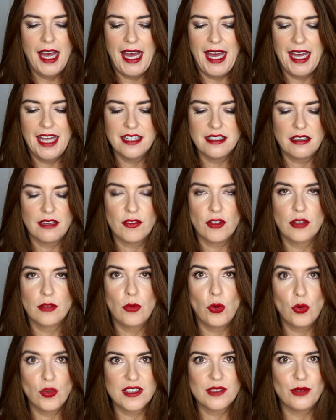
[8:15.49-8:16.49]
And I've got
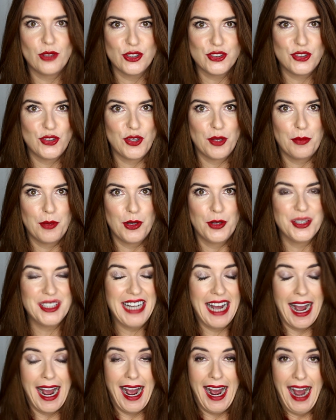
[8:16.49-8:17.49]
them all swatched on the
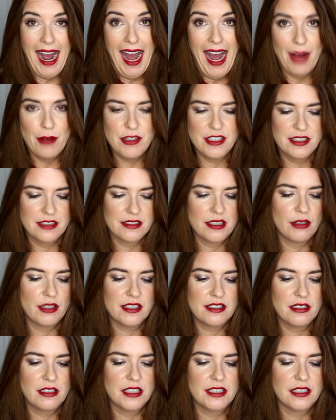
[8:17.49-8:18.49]
blog, which is so
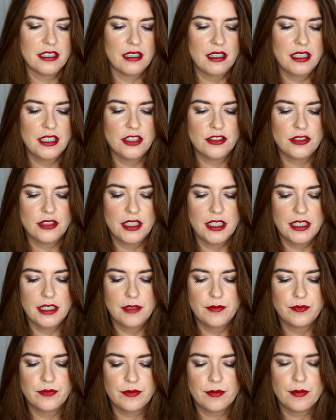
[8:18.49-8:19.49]
exciting. I
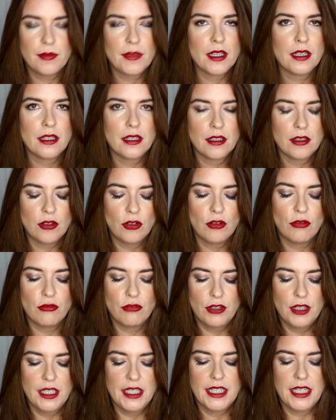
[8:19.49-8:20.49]
literally got
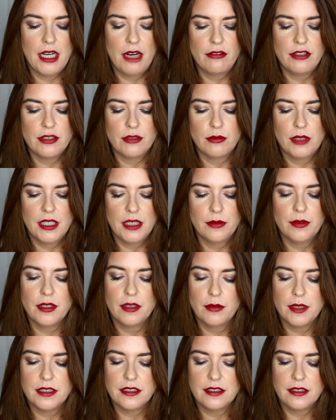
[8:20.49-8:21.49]
really carried away
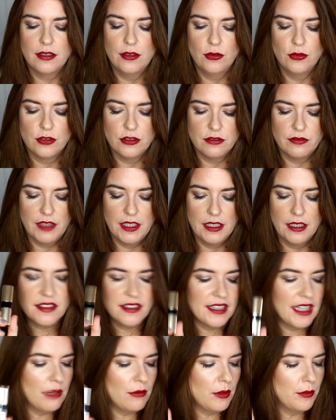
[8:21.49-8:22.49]
when I went to the launch event.
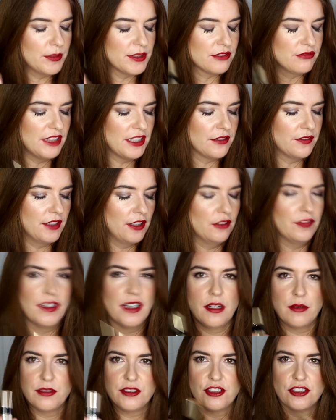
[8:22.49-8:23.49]
So that one was Red
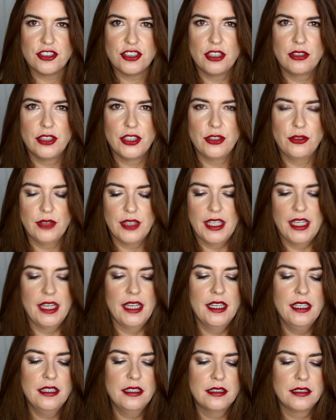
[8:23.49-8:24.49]
Velvet I was just showing you
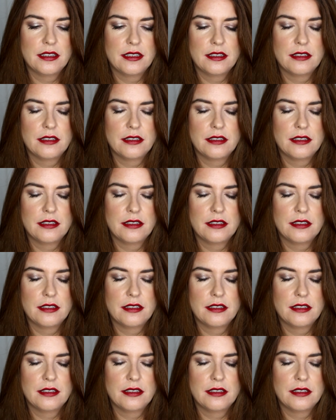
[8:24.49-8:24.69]
there.